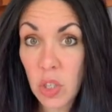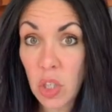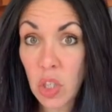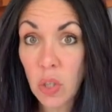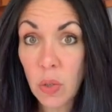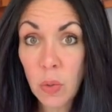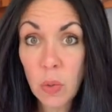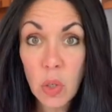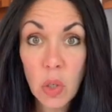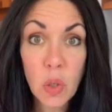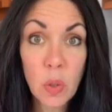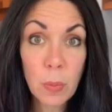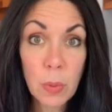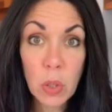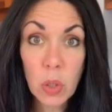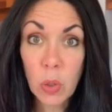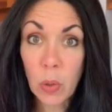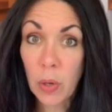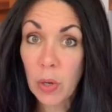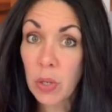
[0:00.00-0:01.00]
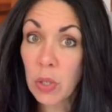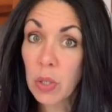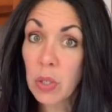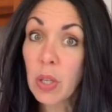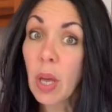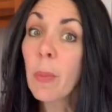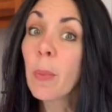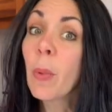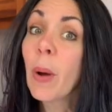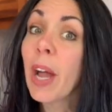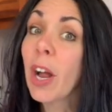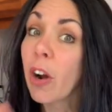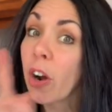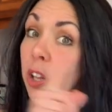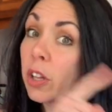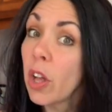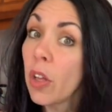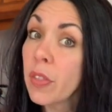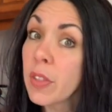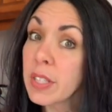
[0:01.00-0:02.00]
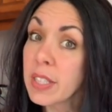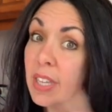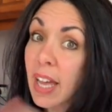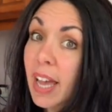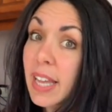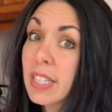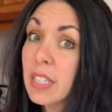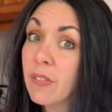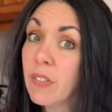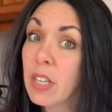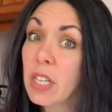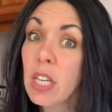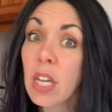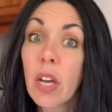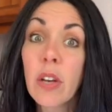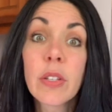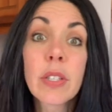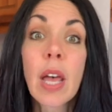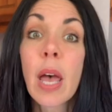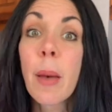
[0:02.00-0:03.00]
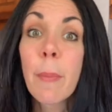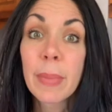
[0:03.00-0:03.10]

YouTube stores somewhere along the sides of videos,